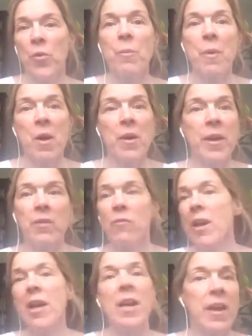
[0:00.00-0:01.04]
the market
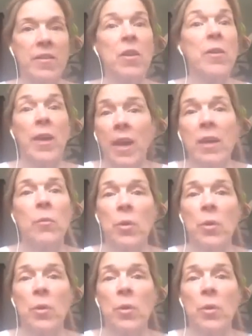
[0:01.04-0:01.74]
realized, okay,